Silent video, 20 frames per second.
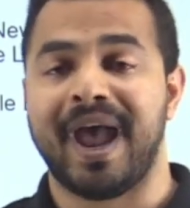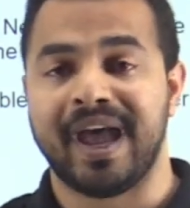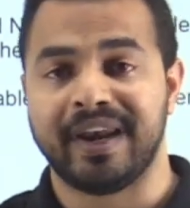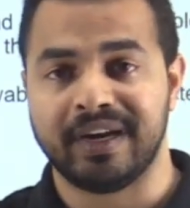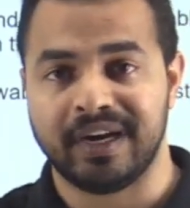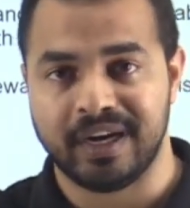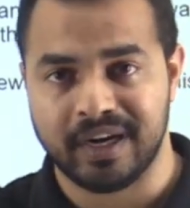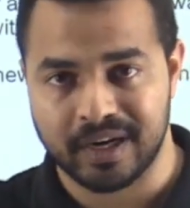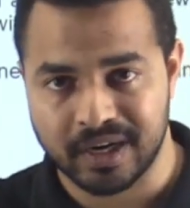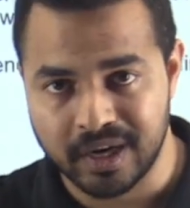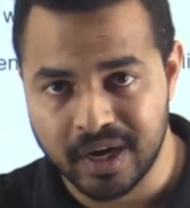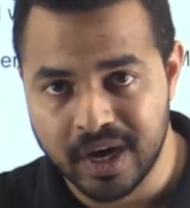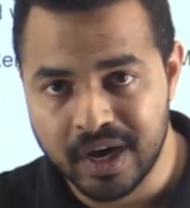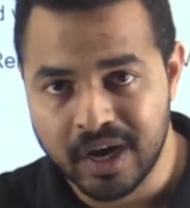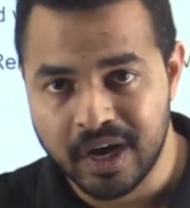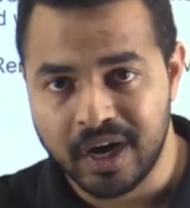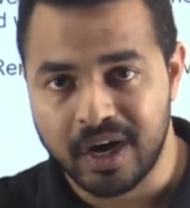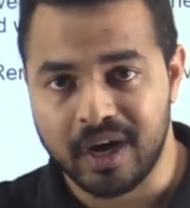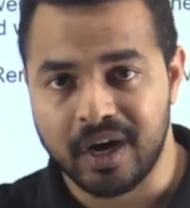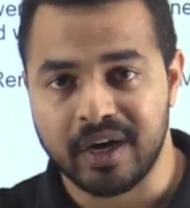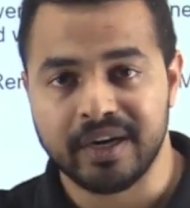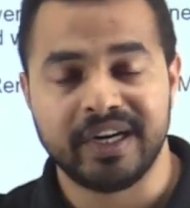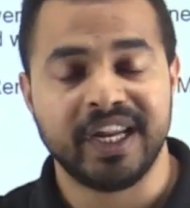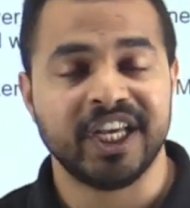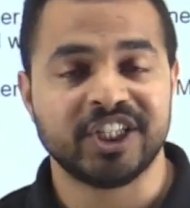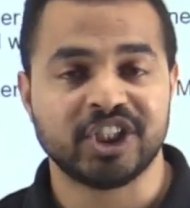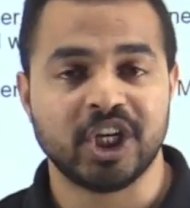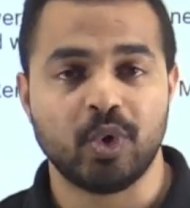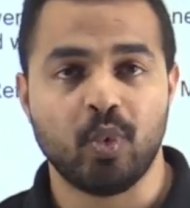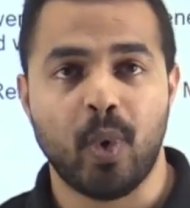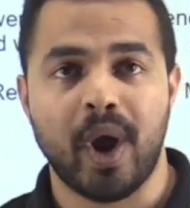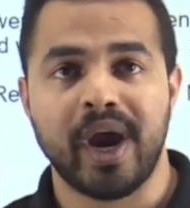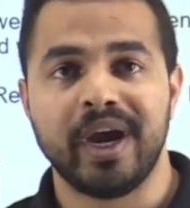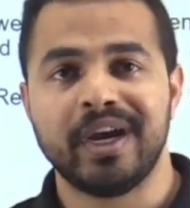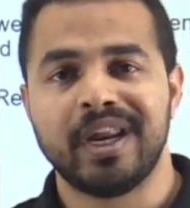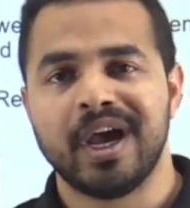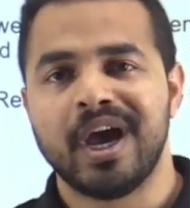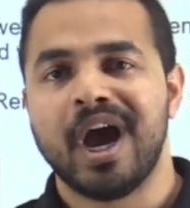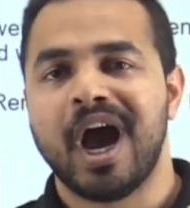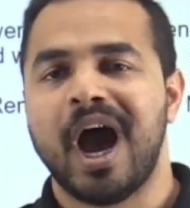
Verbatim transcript: pan Uh, nationwide.